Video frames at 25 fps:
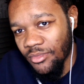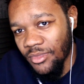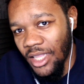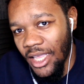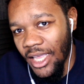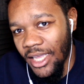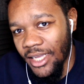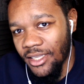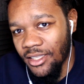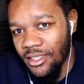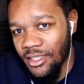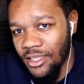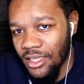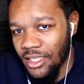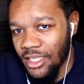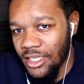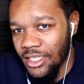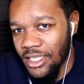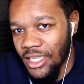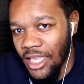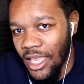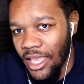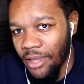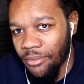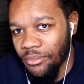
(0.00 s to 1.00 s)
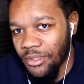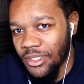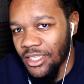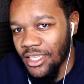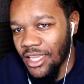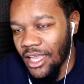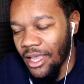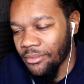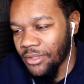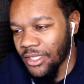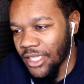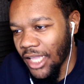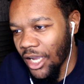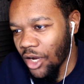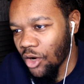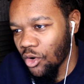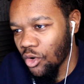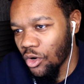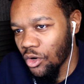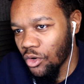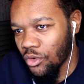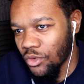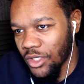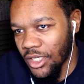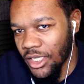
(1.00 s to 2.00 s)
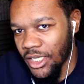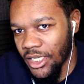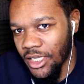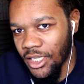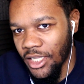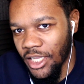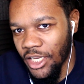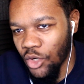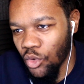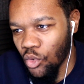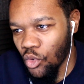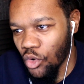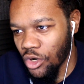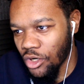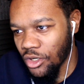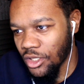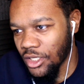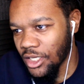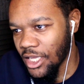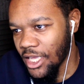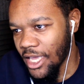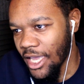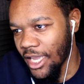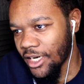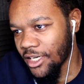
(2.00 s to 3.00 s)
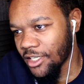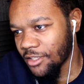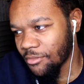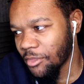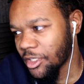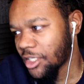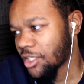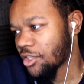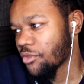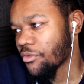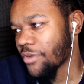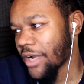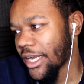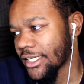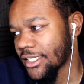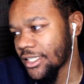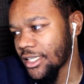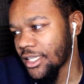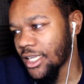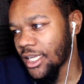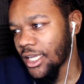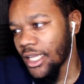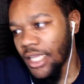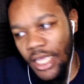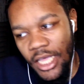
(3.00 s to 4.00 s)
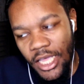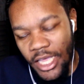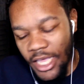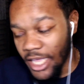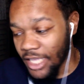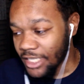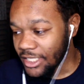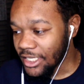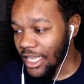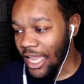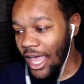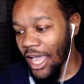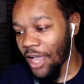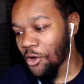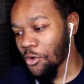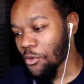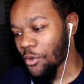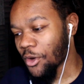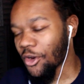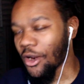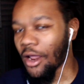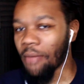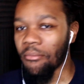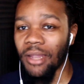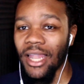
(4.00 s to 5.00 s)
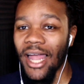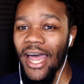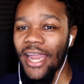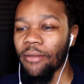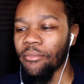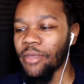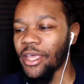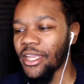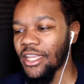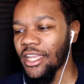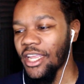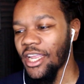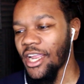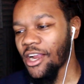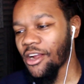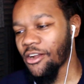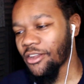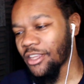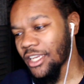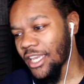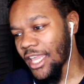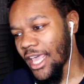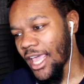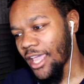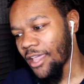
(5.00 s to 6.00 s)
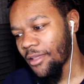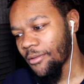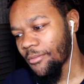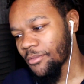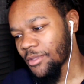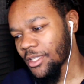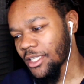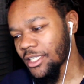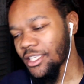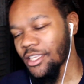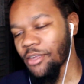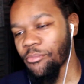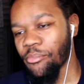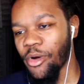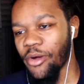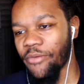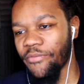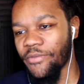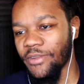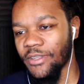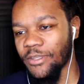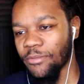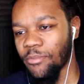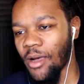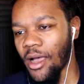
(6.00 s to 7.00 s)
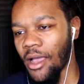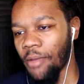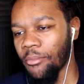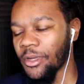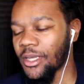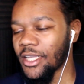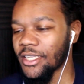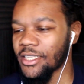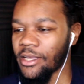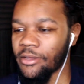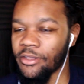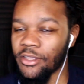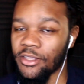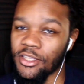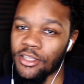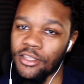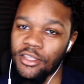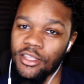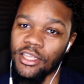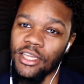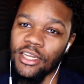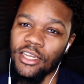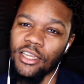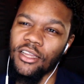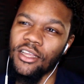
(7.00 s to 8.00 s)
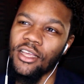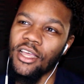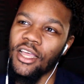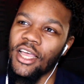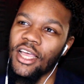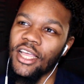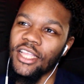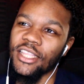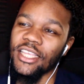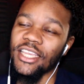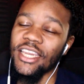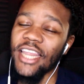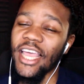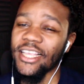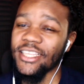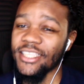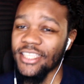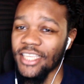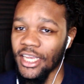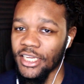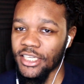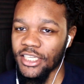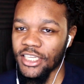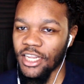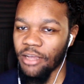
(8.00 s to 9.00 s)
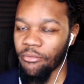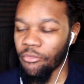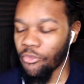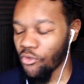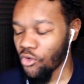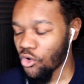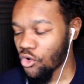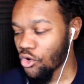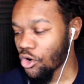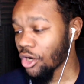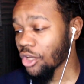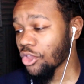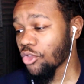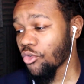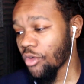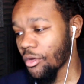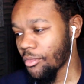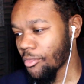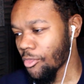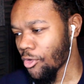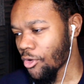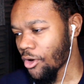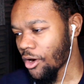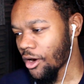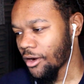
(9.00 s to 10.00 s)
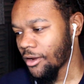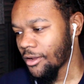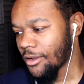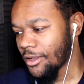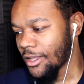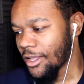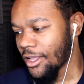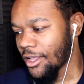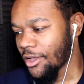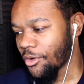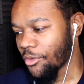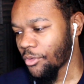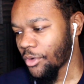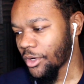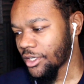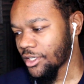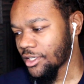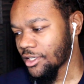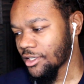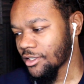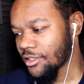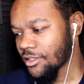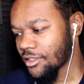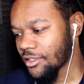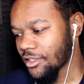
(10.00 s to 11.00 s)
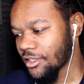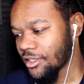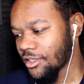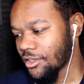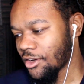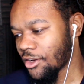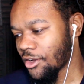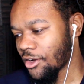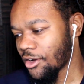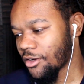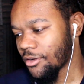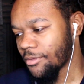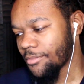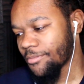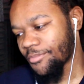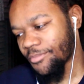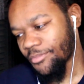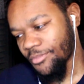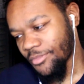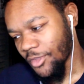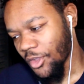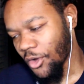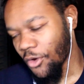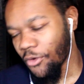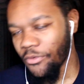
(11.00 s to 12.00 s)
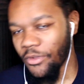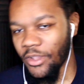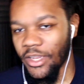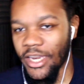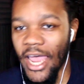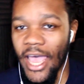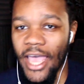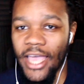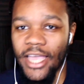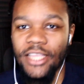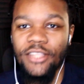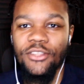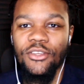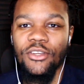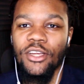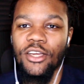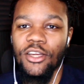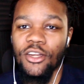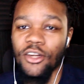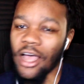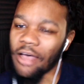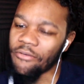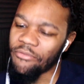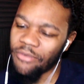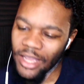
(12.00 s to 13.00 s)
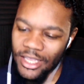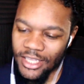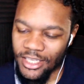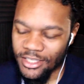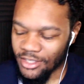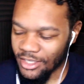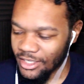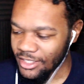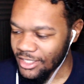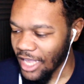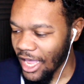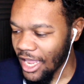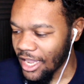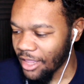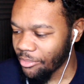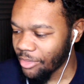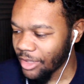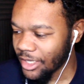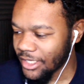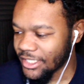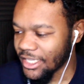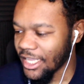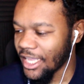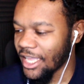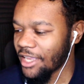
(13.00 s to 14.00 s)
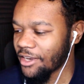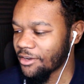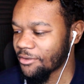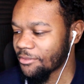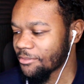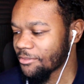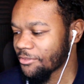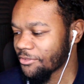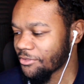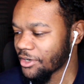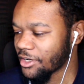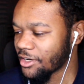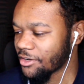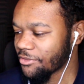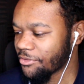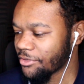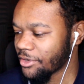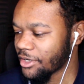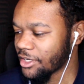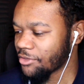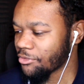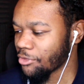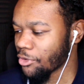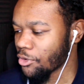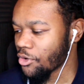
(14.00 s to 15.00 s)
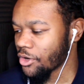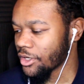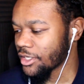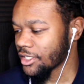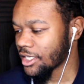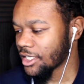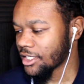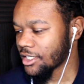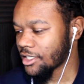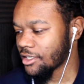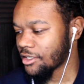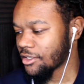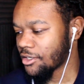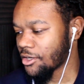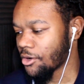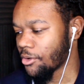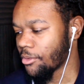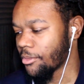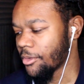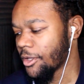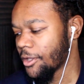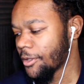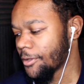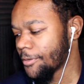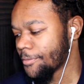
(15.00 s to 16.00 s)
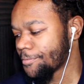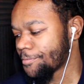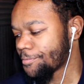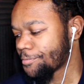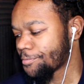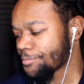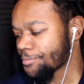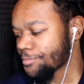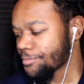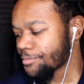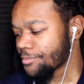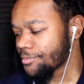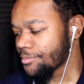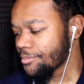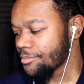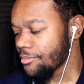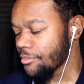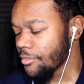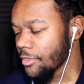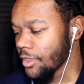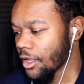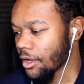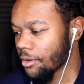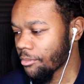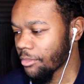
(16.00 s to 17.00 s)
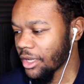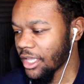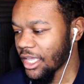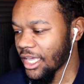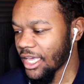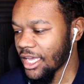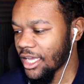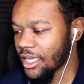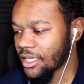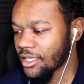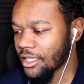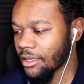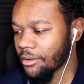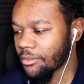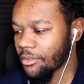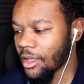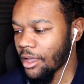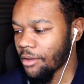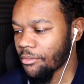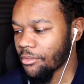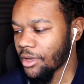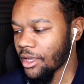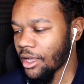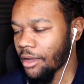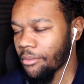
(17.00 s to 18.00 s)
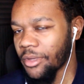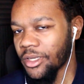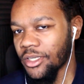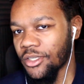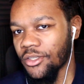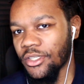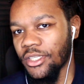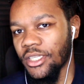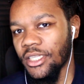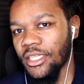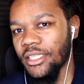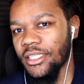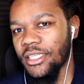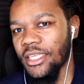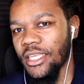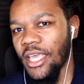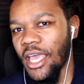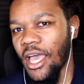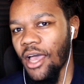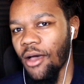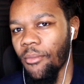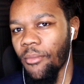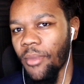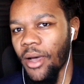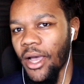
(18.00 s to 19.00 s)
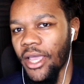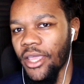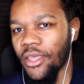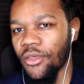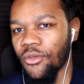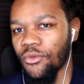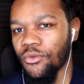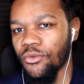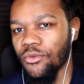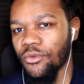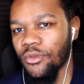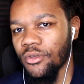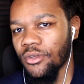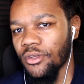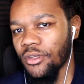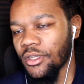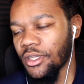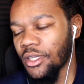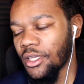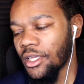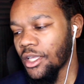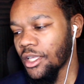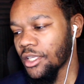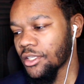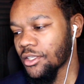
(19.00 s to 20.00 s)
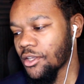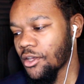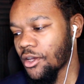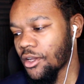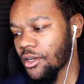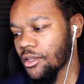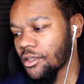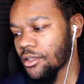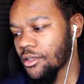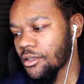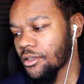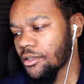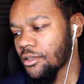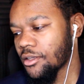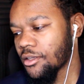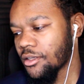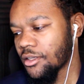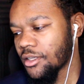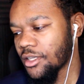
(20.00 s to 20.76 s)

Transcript: Like, took the same steps that Kuroko did in order to gain this misdirection thing. It's a lot going on. I'm glad I'm ending here today. This is a perfect spot because I, the, the next session I'm going to record three more, which, you know, hopefully that ends on a good note. I feel like this is a solid place to end for for this recording session. It's dope. But, yeah, I'm, I'm, I'm interested to see how Mayu is going to...